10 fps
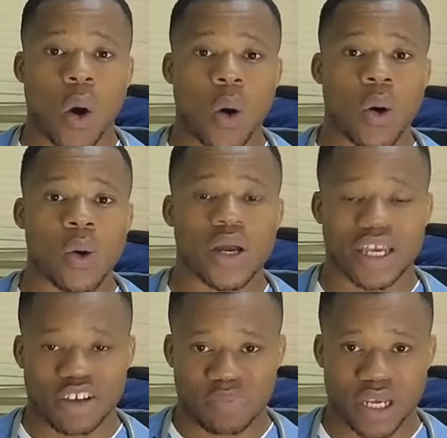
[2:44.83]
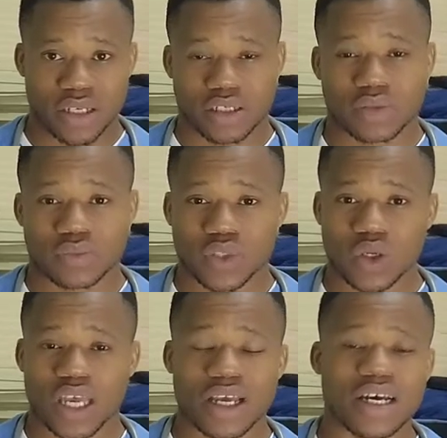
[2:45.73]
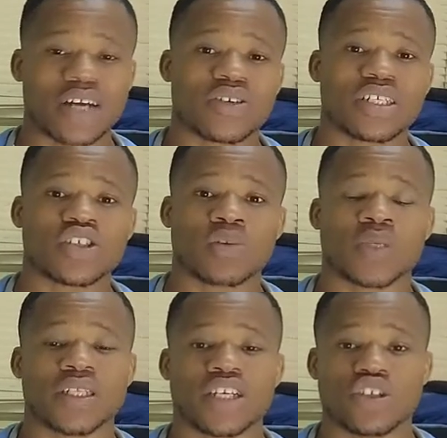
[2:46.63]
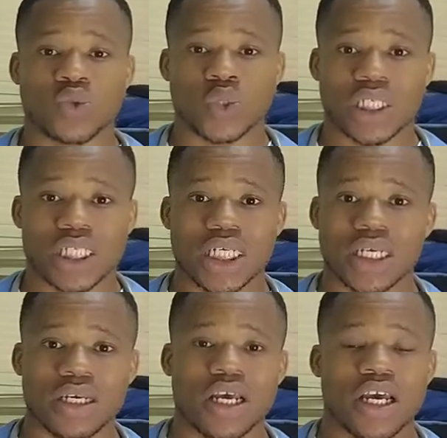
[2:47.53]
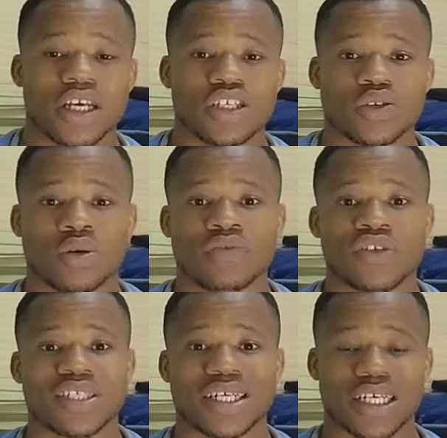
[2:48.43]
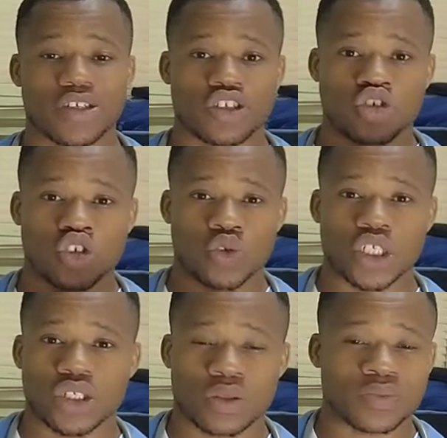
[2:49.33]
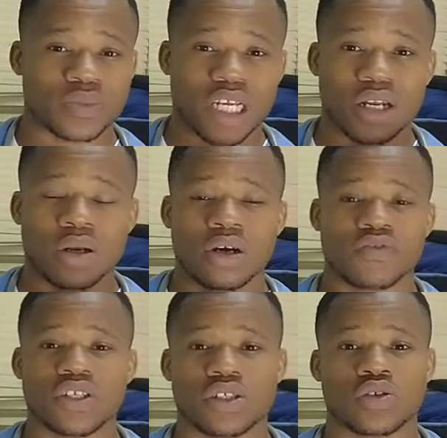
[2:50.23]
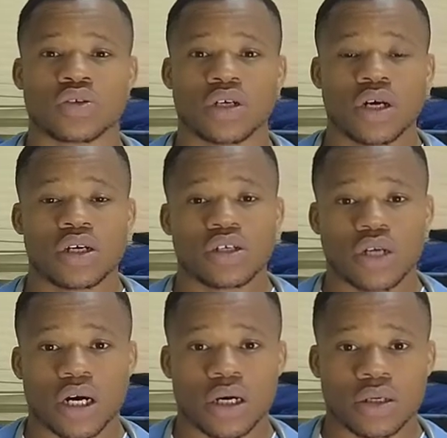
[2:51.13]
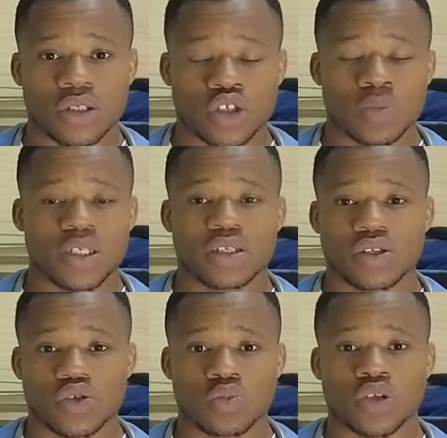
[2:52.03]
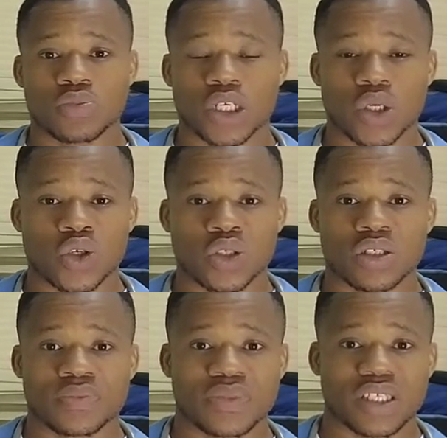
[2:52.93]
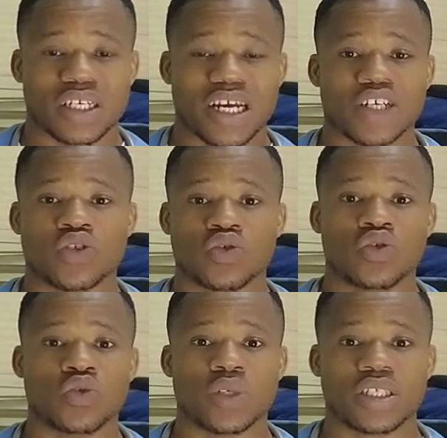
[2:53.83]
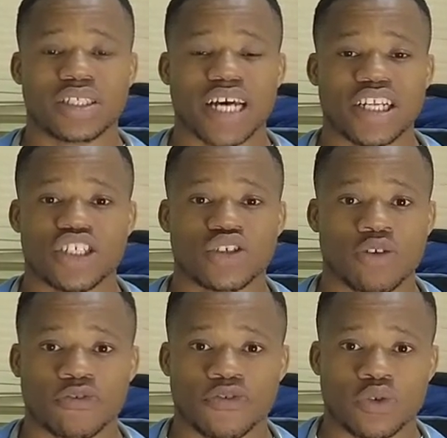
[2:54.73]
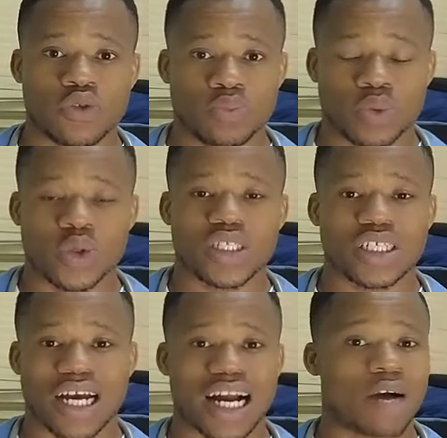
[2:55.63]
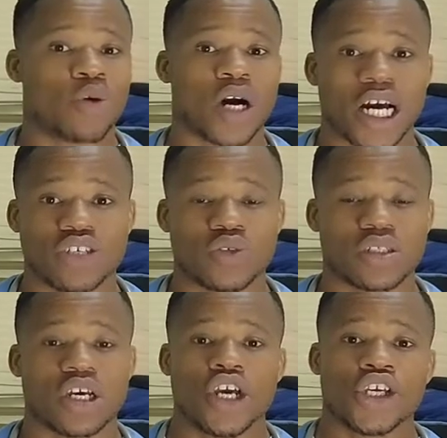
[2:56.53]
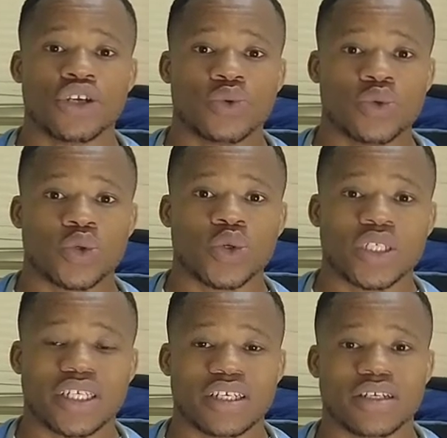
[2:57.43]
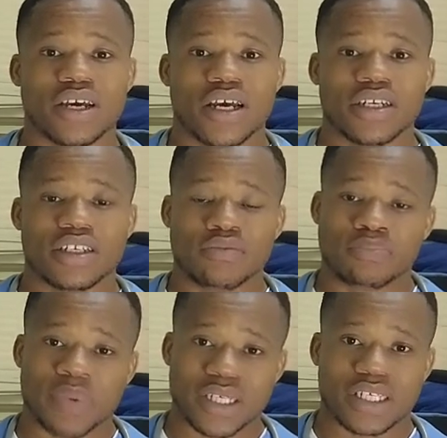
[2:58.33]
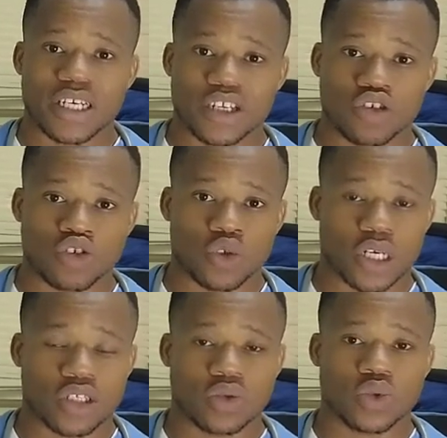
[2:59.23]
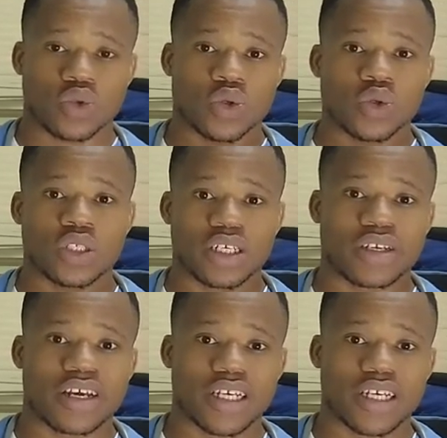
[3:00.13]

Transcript: or a base okay another subject that you see in school of nursing is nutrition i love this uh, subject so much because that's to do with the digestion of food protein and carbohydrate you know the the basic nutrient you know the